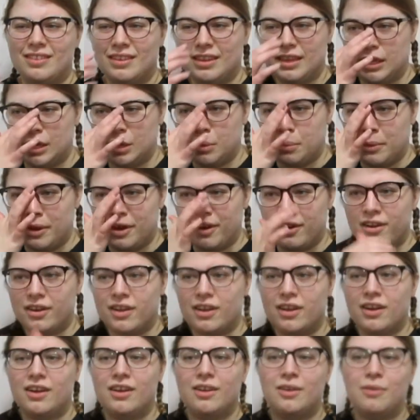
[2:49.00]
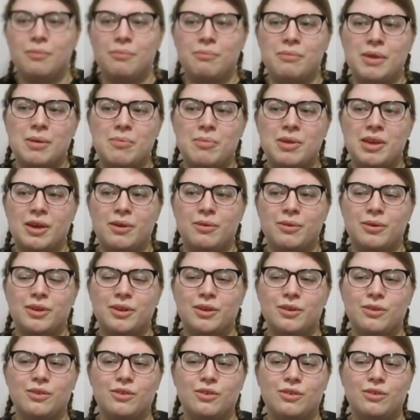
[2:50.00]
in America, maybe I would
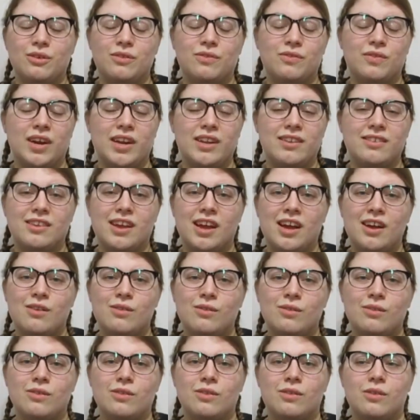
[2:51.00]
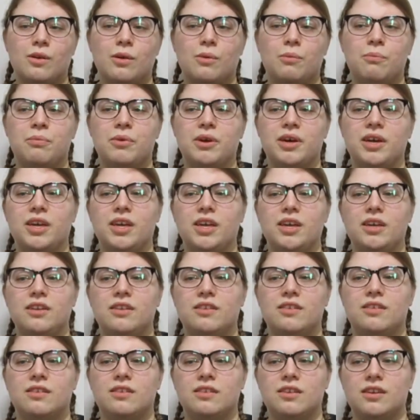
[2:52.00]
go to a friend's house, but
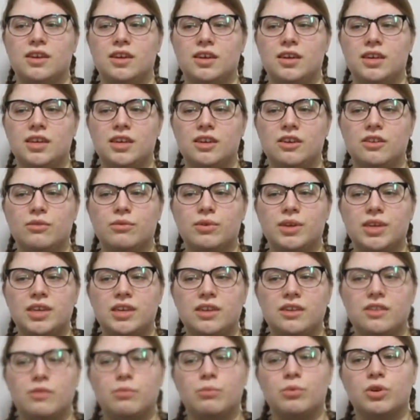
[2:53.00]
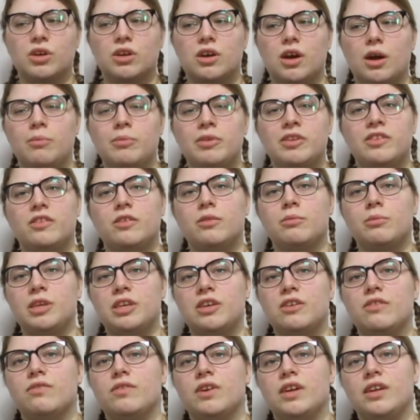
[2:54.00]
in Korea, it's more common to meet
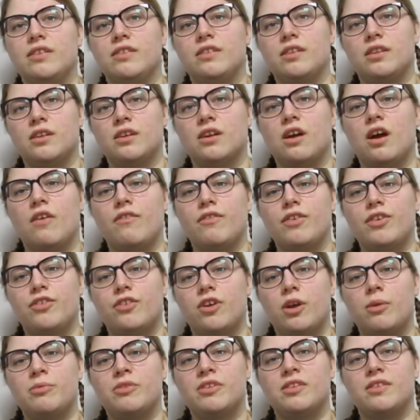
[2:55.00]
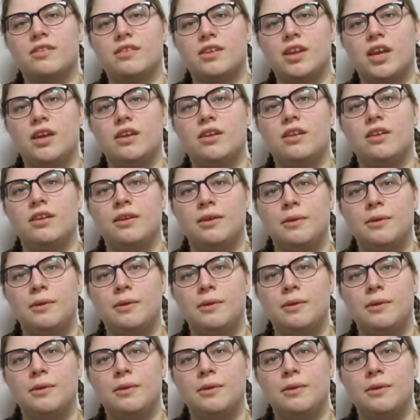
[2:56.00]
your friends at the coffee shops instead.